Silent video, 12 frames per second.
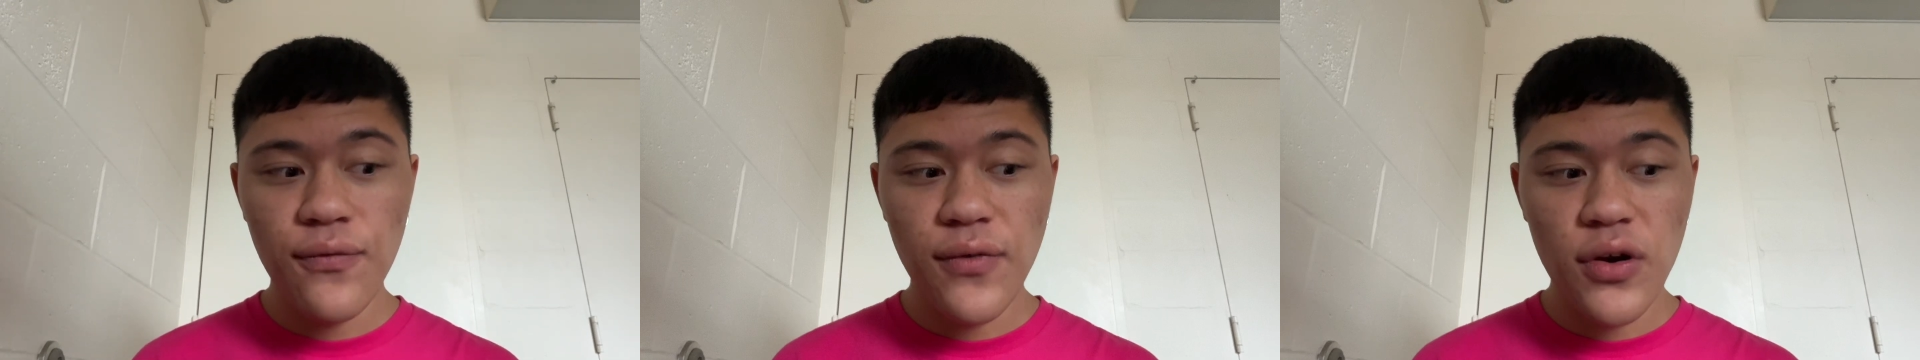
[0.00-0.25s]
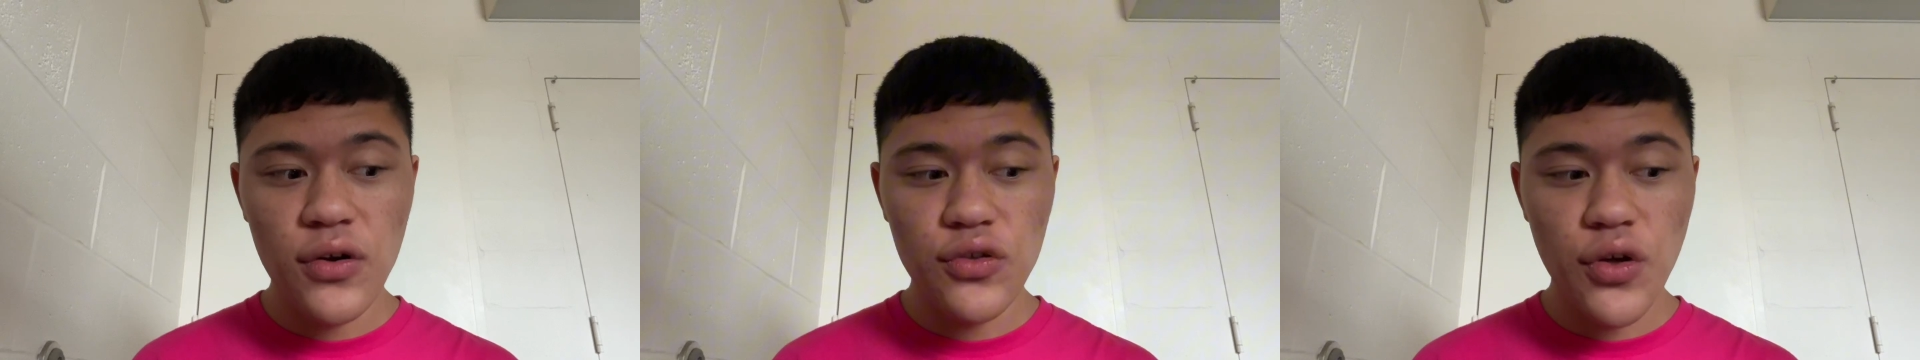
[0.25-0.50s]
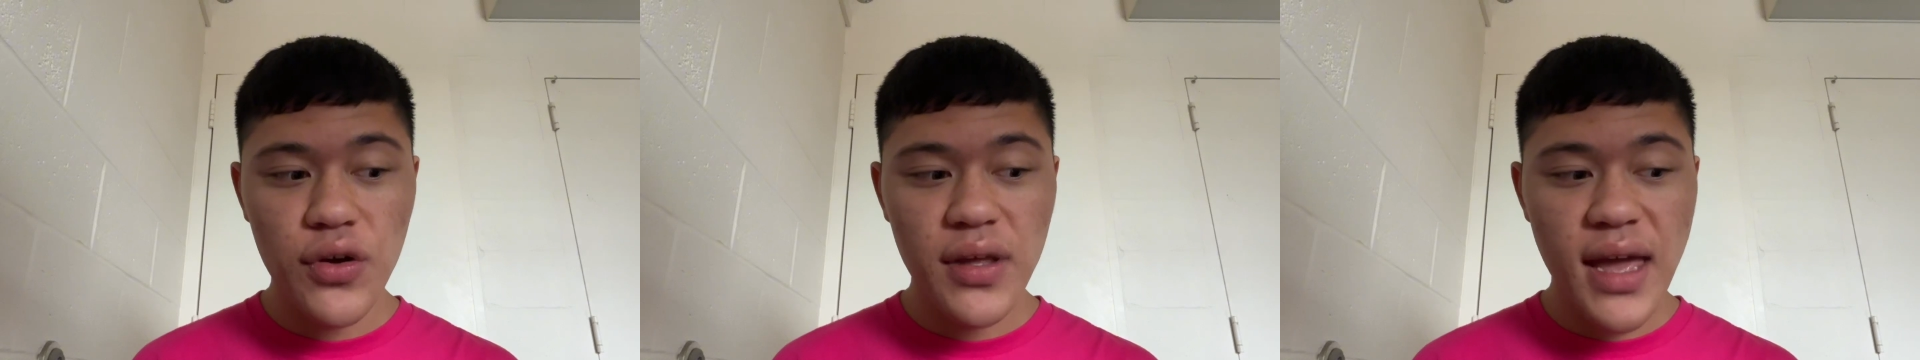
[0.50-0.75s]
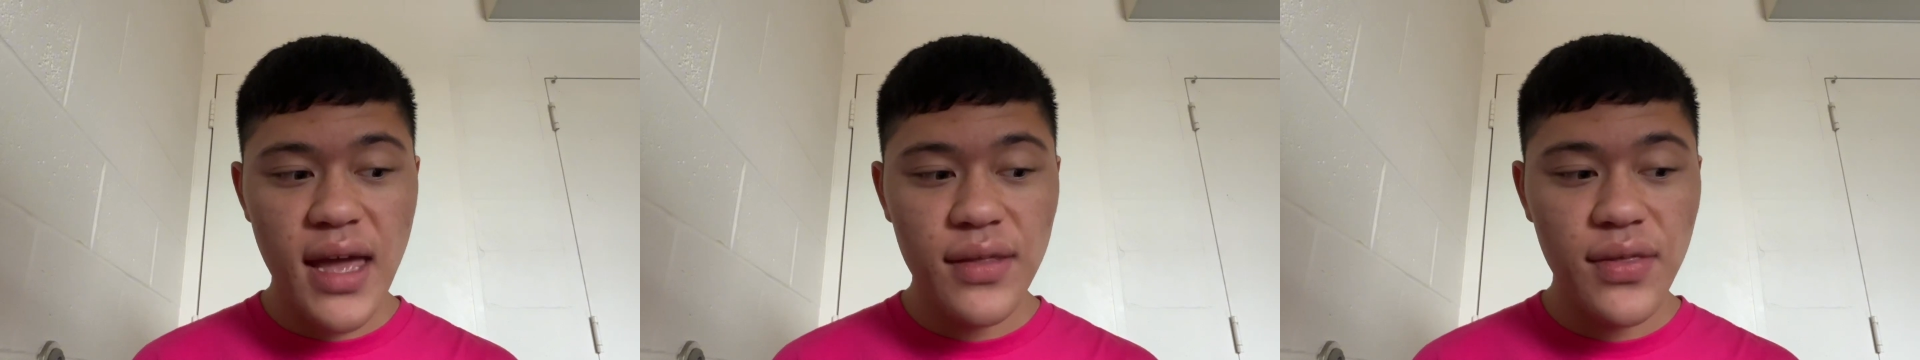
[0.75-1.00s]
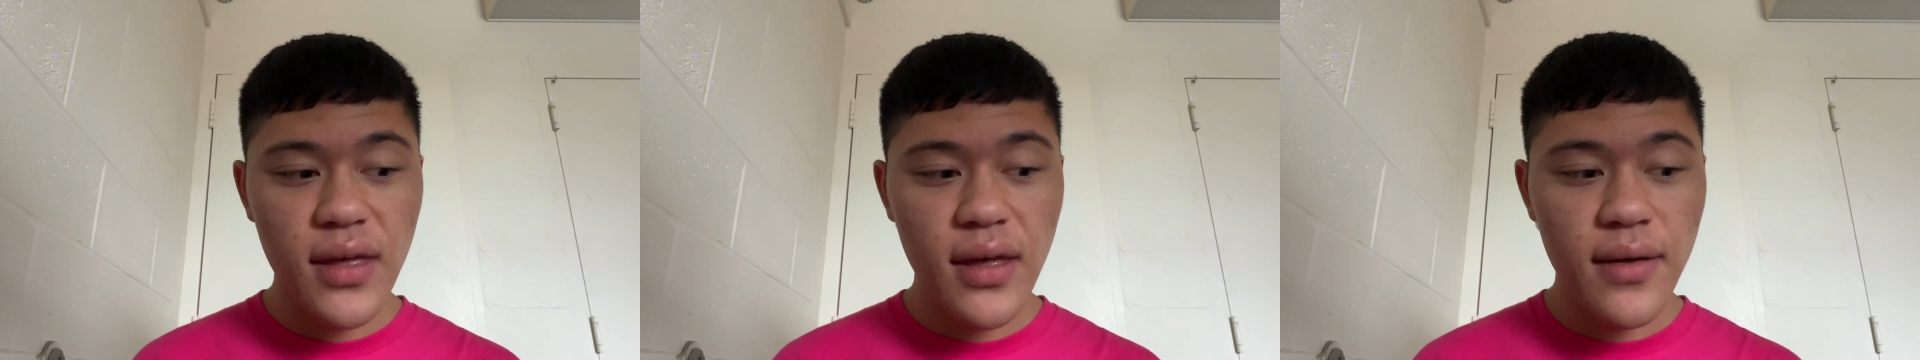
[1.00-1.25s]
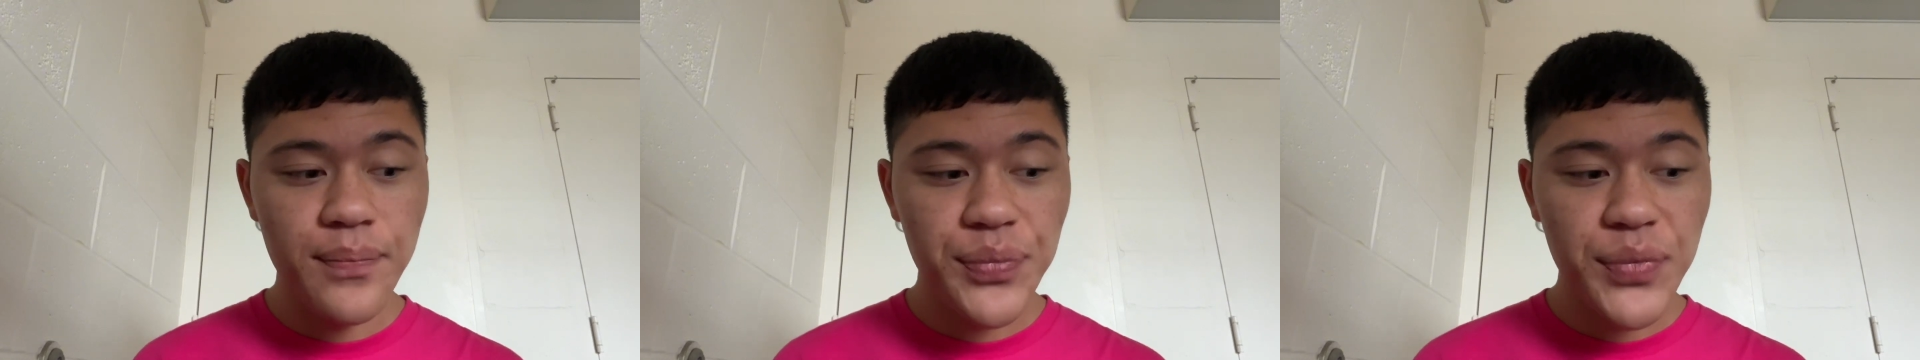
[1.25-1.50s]
First, looking at
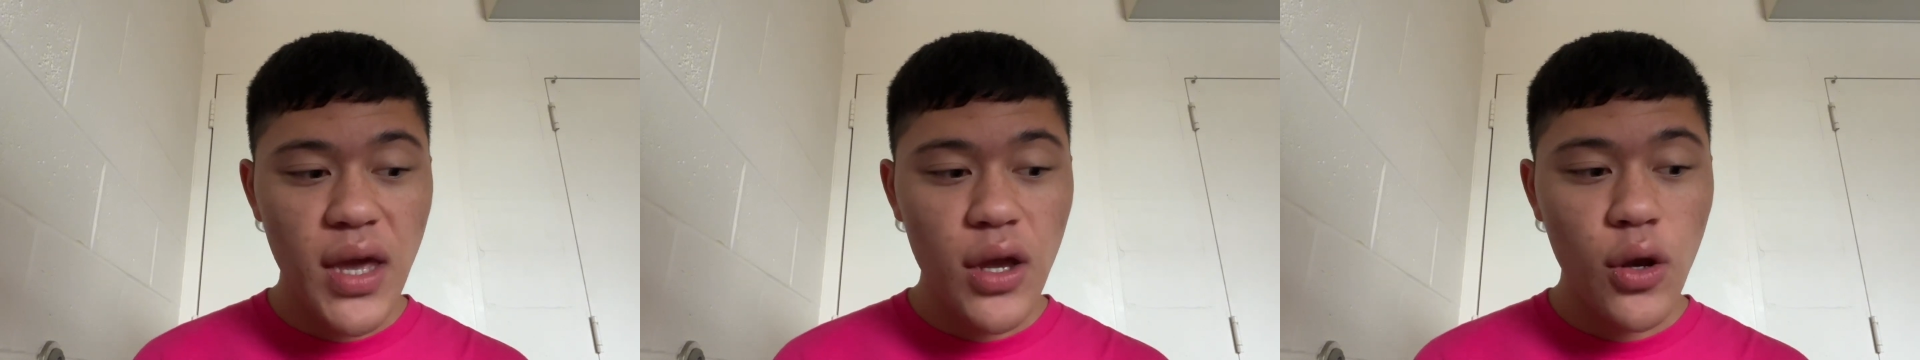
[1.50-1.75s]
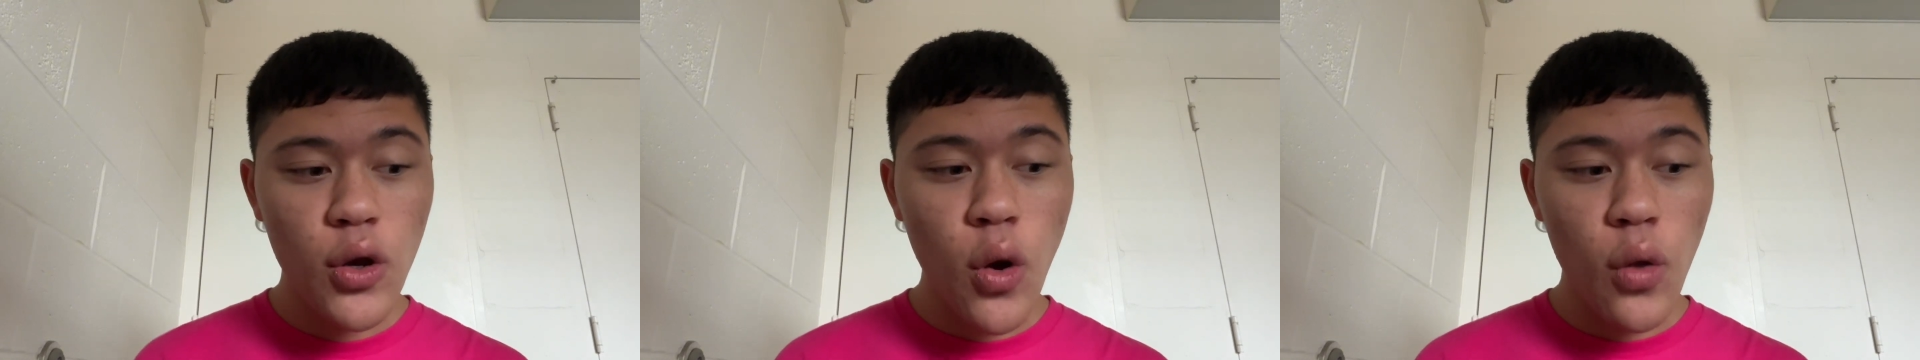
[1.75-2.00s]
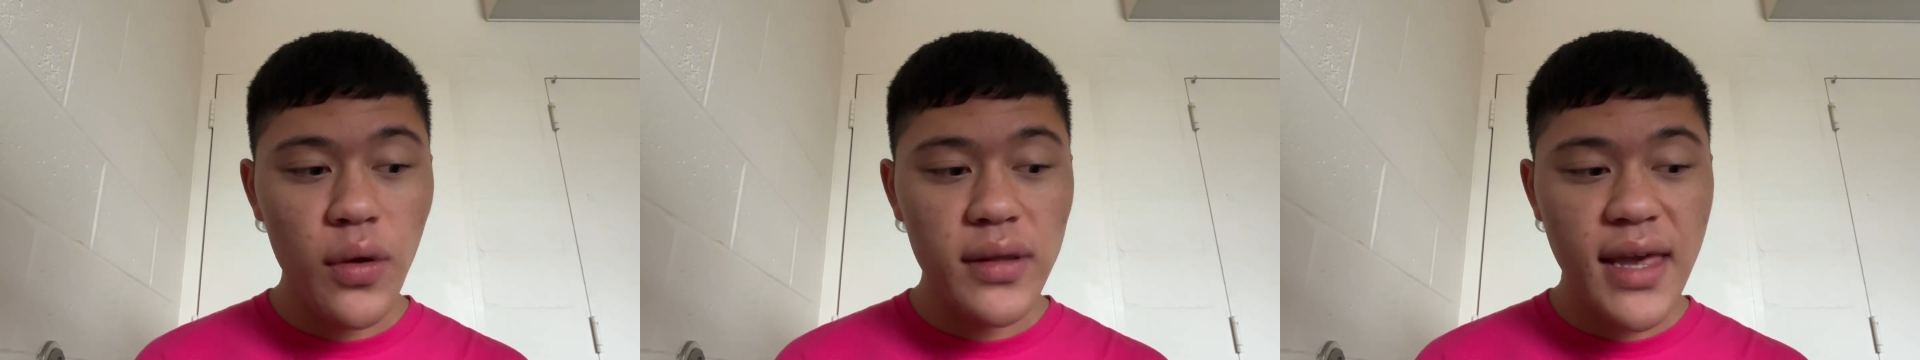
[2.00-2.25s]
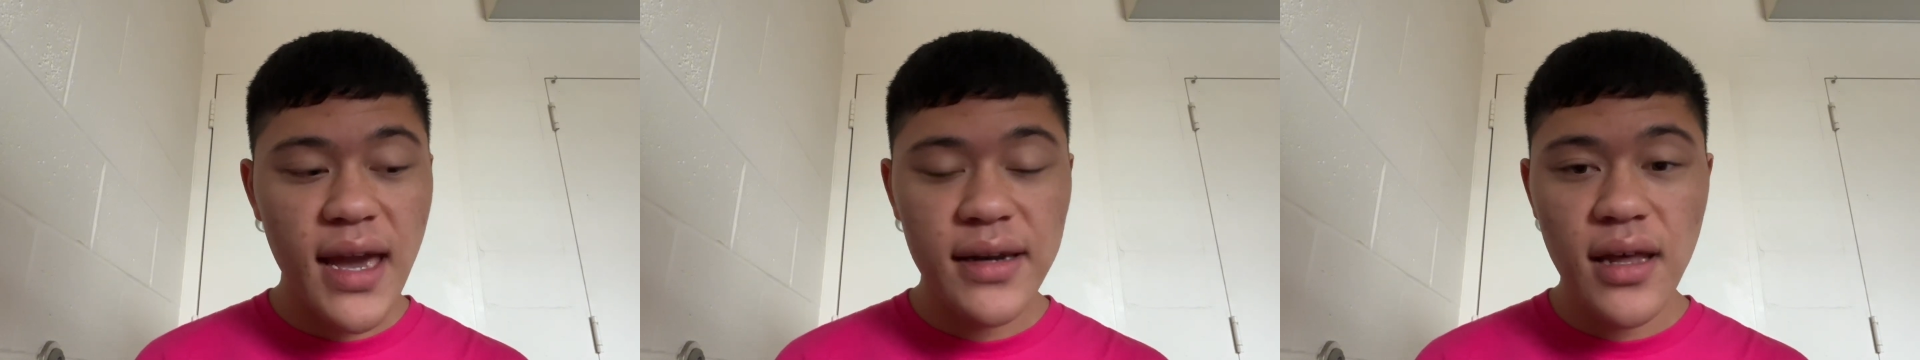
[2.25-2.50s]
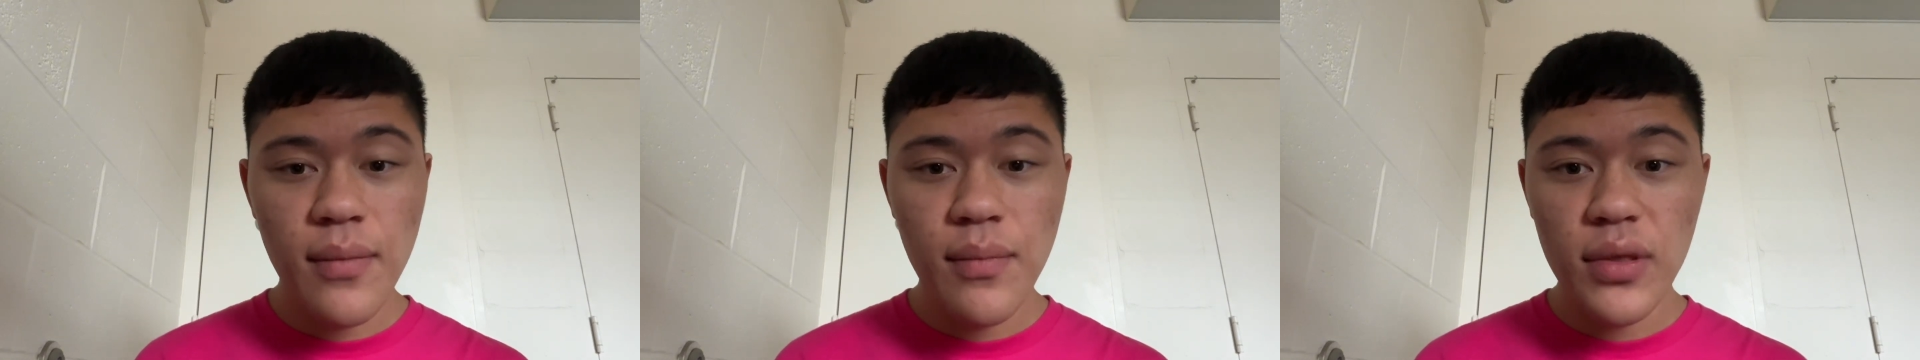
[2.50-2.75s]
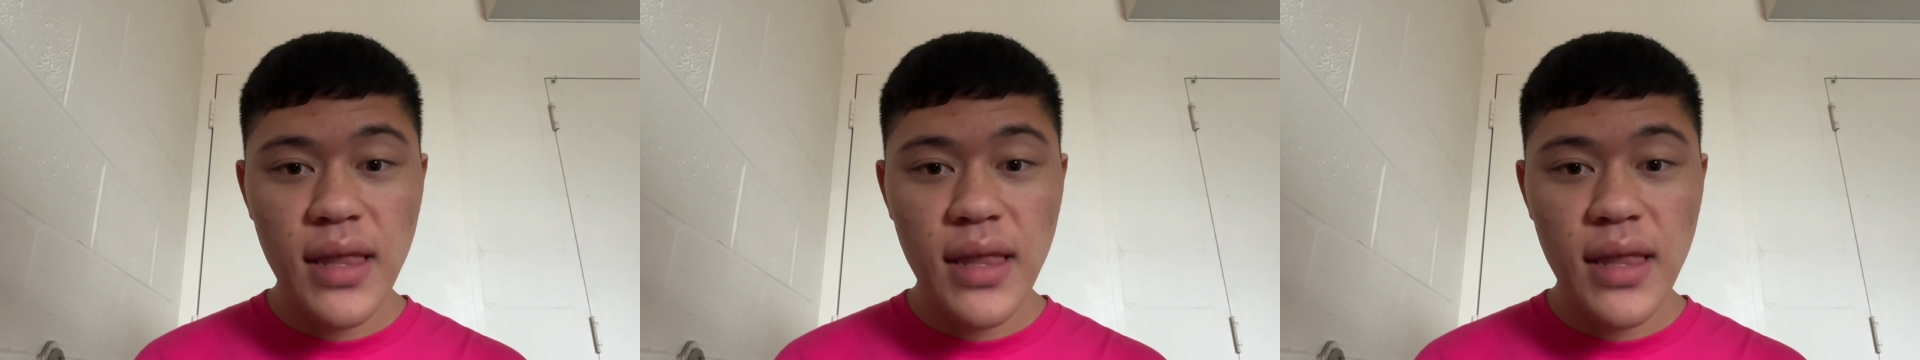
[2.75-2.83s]
the goalie tandem: